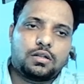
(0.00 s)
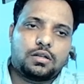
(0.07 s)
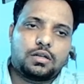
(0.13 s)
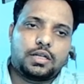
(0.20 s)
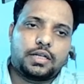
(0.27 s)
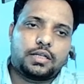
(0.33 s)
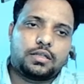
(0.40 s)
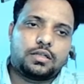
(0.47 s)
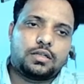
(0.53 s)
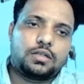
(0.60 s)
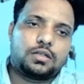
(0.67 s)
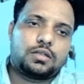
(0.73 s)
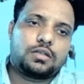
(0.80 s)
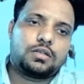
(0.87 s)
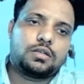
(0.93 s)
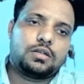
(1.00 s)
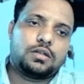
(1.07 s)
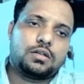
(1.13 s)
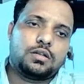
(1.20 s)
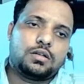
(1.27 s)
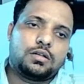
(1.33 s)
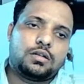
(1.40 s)
like this,
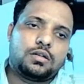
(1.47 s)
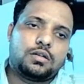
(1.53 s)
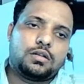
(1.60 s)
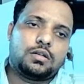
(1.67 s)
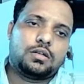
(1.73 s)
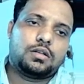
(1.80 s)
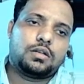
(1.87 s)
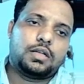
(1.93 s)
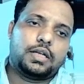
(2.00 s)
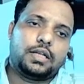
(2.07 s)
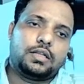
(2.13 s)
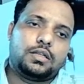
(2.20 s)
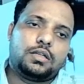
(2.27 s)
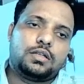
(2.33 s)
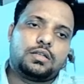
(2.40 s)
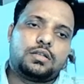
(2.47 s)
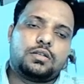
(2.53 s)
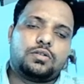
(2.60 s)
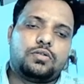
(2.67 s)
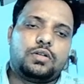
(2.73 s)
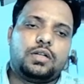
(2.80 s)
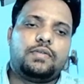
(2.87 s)
like this.
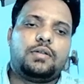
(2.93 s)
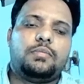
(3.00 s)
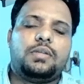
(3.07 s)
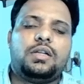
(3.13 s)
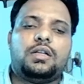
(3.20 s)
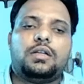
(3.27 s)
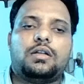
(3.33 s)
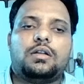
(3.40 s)
So it will be